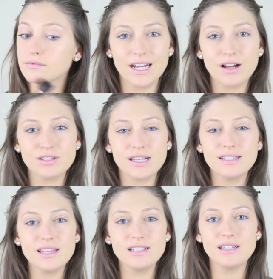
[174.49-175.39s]
Now,
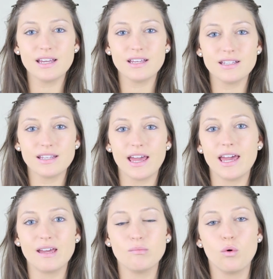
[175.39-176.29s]
since this is
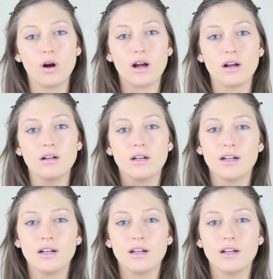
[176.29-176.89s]
a more